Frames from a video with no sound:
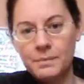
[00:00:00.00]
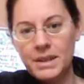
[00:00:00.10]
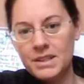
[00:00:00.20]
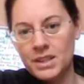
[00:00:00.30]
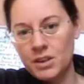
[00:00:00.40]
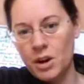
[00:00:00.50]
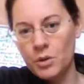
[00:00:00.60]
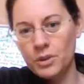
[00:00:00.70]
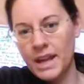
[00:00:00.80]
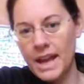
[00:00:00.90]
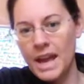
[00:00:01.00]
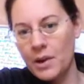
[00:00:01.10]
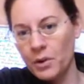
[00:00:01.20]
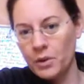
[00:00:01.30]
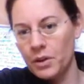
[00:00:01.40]
meets the colder
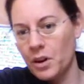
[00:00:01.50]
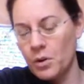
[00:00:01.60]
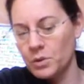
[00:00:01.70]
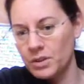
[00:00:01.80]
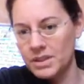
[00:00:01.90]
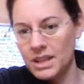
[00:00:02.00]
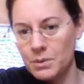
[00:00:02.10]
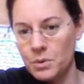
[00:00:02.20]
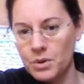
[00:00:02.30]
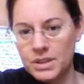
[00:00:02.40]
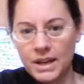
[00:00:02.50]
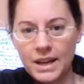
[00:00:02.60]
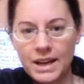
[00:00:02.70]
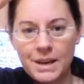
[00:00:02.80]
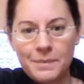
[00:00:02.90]
air or the colder seawater,
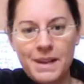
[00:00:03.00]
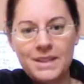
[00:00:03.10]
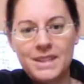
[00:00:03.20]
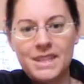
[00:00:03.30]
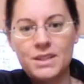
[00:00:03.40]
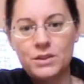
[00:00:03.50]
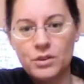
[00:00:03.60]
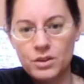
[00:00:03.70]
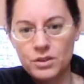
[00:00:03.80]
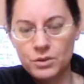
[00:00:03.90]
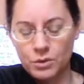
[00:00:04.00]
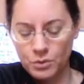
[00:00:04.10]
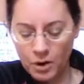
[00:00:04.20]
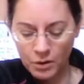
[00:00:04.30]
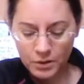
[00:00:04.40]
and it makes these crustal
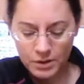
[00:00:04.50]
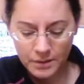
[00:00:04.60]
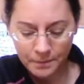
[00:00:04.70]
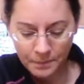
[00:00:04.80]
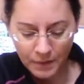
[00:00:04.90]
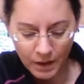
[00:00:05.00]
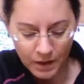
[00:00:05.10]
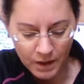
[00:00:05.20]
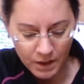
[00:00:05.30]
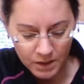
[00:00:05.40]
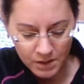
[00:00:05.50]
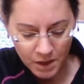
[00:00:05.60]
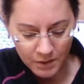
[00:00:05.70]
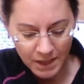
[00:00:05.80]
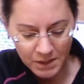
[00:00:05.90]
rocks.
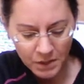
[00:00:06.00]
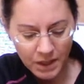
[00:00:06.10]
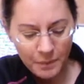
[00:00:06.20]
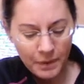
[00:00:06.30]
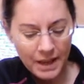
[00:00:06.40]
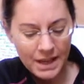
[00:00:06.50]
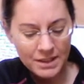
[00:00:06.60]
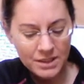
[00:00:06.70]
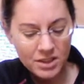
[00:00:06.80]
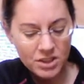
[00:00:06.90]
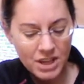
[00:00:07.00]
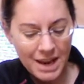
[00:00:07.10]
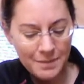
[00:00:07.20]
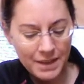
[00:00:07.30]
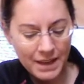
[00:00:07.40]
So tectonic plates
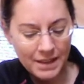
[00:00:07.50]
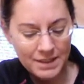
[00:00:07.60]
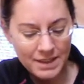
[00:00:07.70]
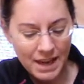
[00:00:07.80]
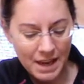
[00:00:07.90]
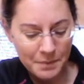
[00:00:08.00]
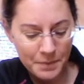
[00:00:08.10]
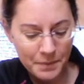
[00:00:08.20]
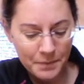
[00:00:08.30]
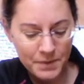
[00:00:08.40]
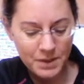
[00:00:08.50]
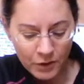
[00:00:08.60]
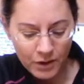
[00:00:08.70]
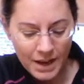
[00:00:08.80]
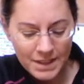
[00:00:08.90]
shape the landscape, so they're
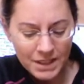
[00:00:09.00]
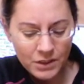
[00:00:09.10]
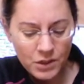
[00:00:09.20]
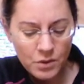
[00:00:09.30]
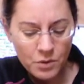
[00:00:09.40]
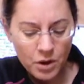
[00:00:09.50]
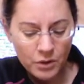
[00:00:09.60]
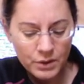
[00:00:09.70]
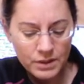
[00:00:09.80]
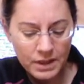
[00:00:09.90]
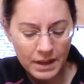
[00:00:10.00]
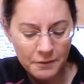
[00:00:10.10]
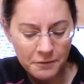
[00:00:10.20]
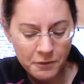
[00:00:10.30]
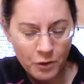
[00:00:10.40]
creating new rocks and
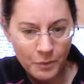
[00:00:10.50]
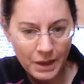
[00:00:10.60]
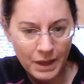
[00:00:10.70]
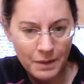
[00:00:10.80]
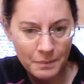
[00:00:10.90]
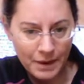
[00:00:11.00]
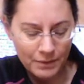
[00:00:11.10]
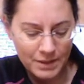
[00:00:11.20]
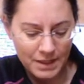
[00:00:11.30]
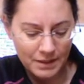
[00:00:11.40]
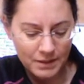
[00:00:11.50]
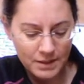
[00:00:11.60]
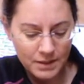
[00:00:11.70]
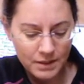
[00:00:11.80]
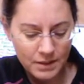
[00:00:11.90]
forming
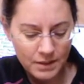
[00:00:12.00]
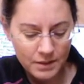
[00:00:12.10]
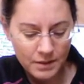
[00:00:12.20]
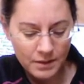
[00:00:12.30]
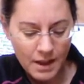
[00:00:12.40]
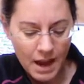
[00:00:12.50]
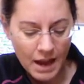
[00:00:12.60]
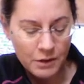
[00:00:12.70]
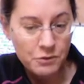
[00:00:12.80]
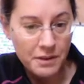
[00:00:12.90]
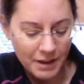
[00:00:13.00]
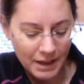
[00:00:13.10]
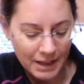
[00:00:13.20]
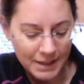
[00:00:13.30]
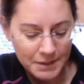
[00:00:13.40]
mountains and
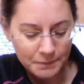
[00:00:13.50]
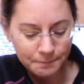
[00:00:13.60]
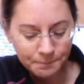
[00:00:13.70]
valleys.